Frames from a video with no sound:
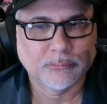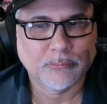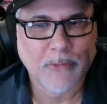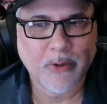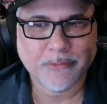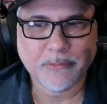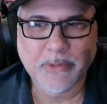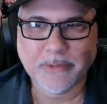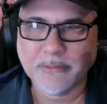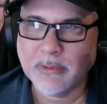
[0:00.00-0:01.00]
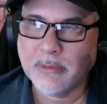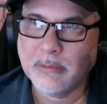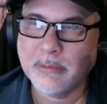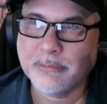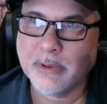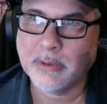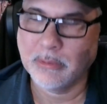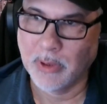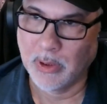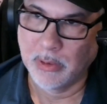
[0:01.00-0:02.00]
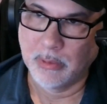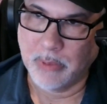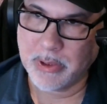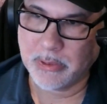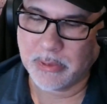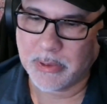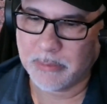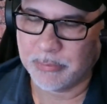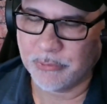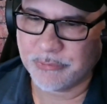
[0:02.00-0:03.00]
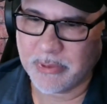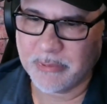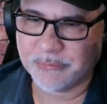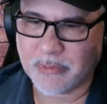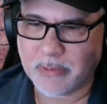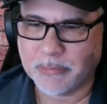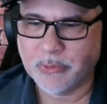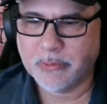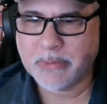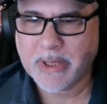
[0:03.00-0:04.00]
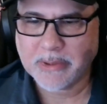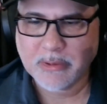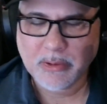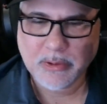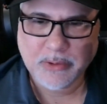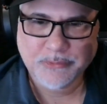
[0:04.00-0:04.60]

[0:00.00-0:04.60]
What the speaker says: Oh, it's amazing. He's like, well, blue jeans, dark blue or black Carhartt